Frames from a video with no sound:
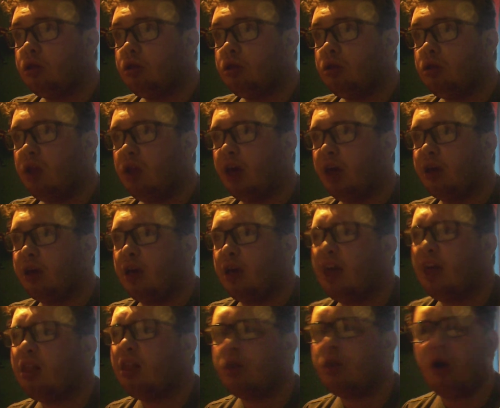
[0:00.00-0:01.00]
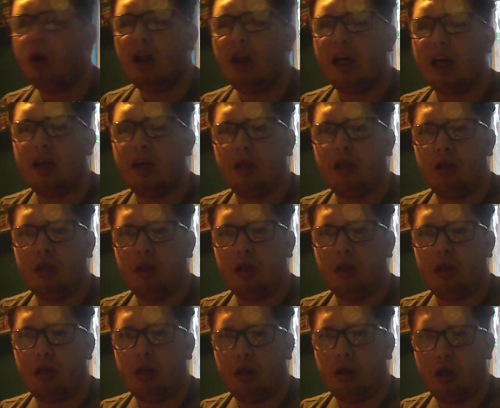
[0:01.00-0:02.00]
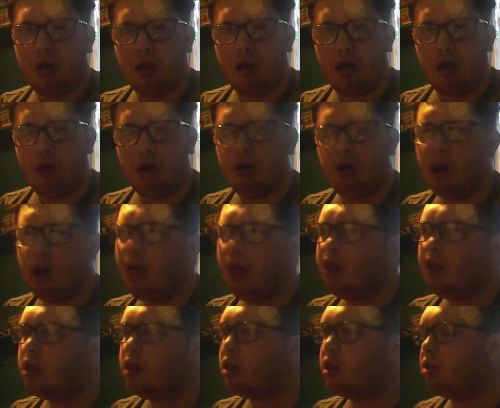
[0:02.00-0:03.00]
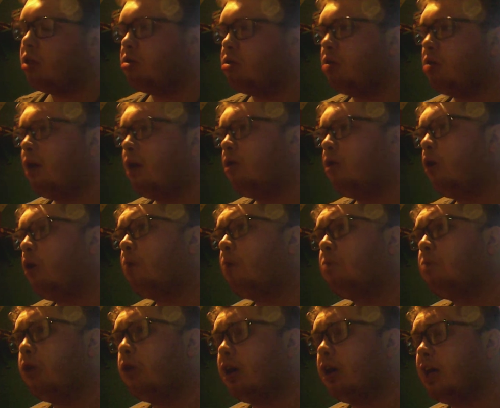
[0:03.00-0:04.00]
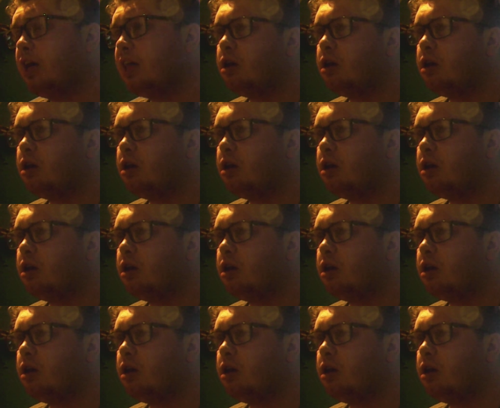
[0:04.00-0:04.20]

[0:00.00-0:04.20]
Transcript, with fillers: like it's not like, like how do I put it?